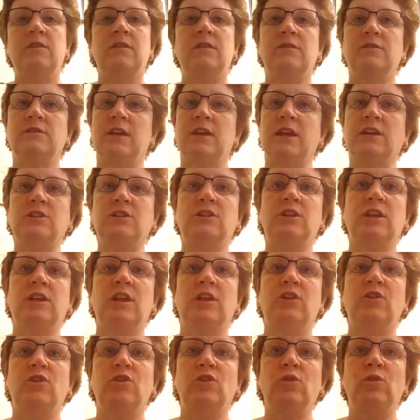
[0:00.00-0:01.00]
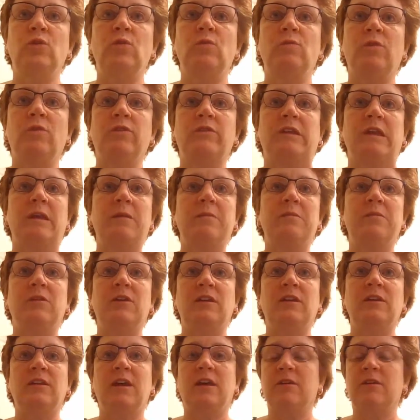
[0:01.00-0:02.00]
There's actually a new
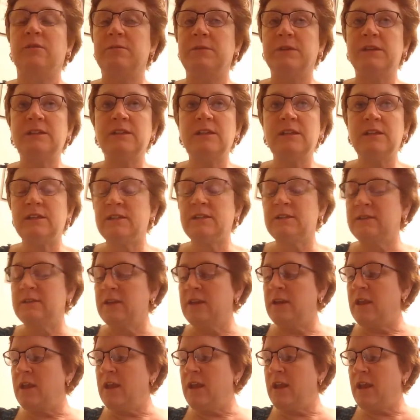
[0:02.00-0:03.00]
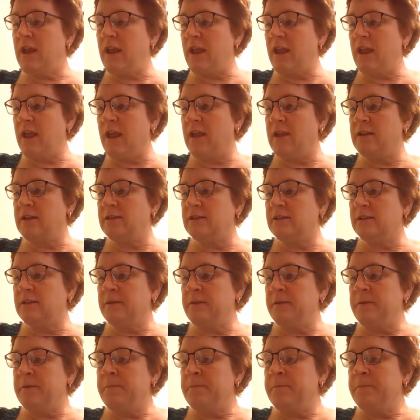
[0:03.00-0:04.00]
multi-million-dollar business, and
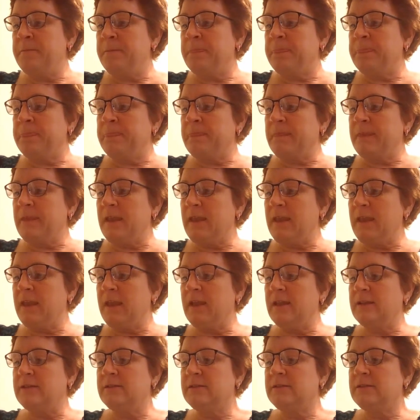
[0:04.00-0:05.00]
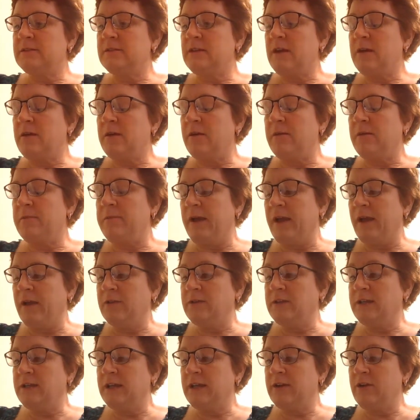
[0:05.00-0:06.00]
it's
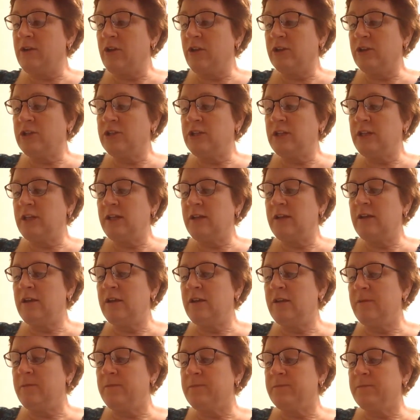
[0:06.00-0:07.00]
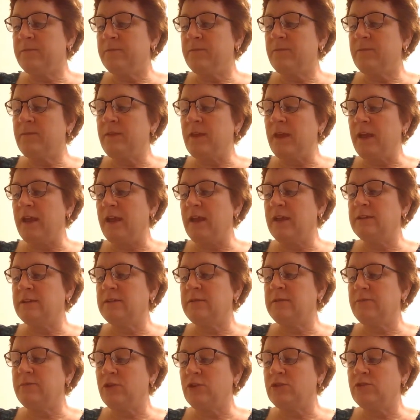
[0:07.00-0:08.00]
biotechnology that has
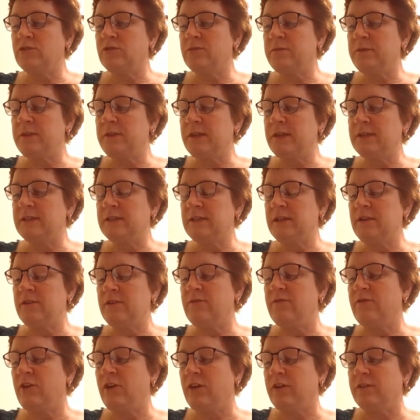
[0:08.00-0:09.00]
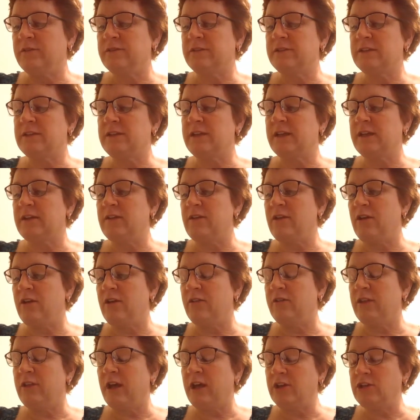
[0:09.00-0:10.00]
emerged from this. It involves
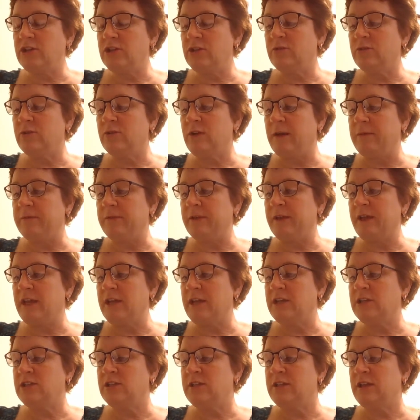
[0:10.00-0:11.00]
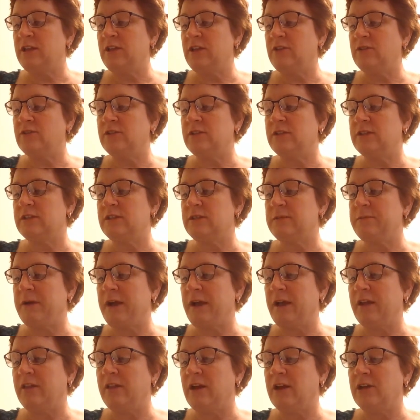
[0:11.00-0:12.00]
technological application that uses the
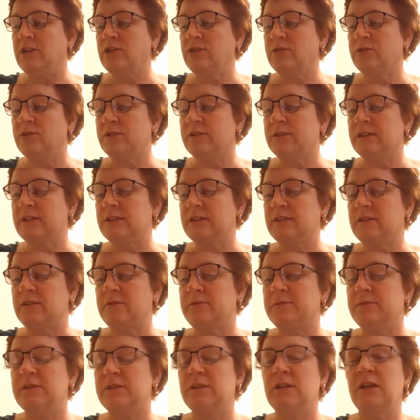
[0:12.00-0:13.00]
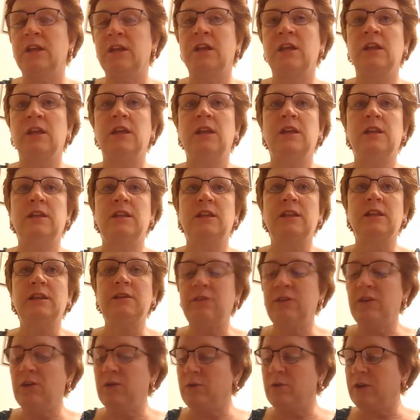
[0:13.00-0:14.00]
biological systems,
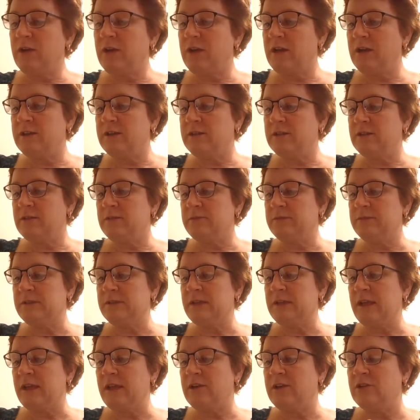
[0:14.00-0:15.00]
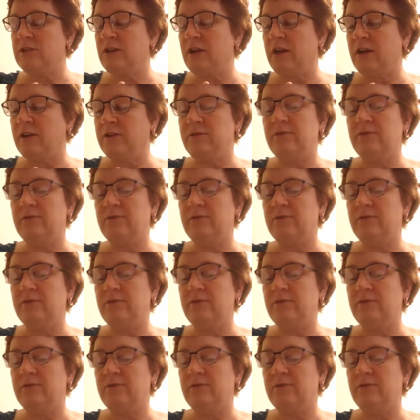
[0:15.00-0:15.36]
living organisms, and